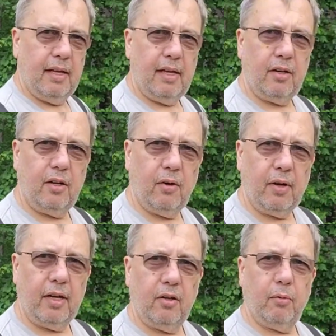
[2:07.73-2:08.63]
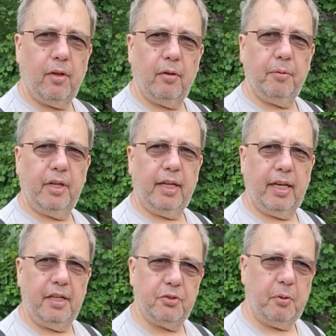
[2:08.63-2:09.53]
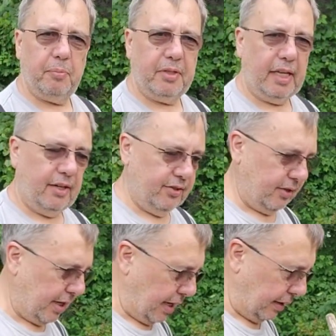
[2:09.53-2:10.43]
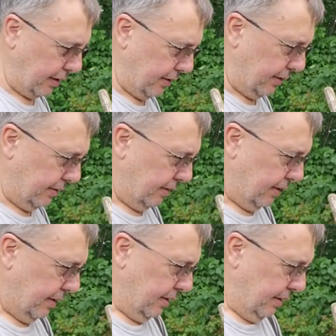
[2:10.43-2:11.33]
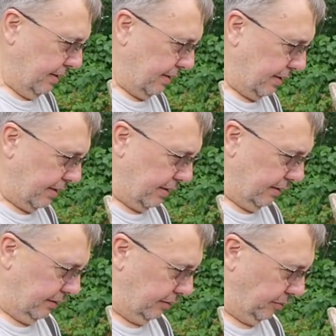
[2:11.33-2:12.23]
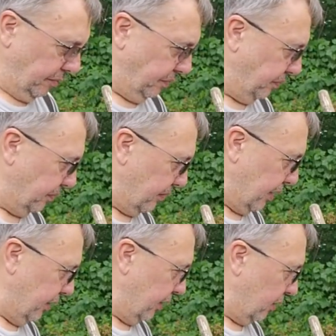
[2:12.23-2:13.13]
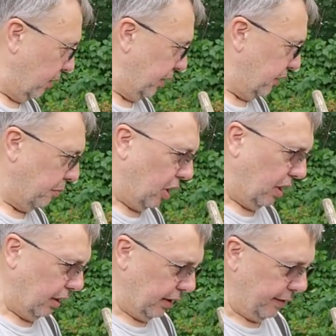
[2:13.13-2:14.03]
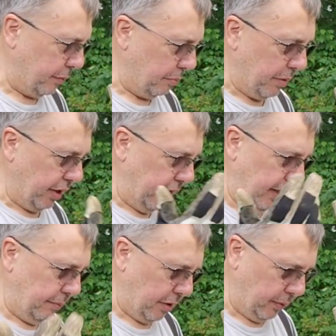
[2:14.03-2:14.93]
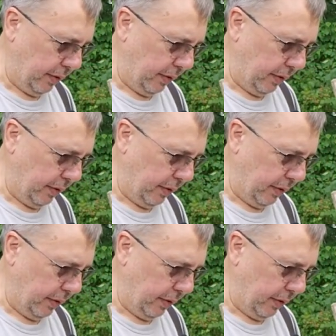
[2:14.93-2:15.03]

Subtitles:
I don't know. I don't know whether I'm going to get any sweet potatoes or not because uh, they're still quite small and they've been buried in my